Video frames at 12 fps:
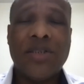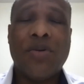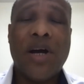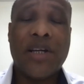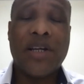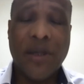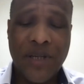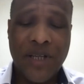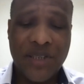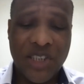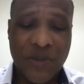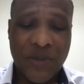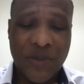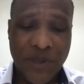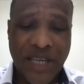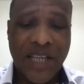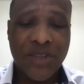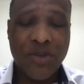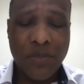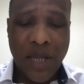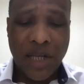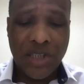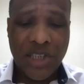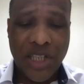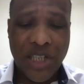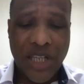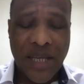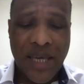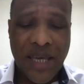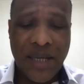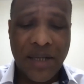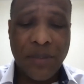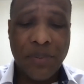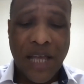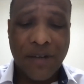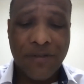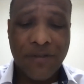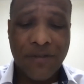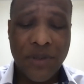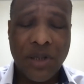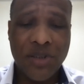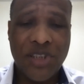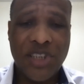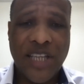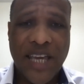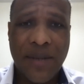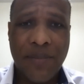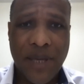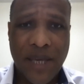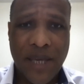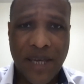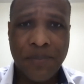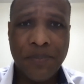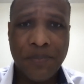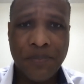so our company is Auspicious Agile and Blockchain, and the platform is called ScanPay.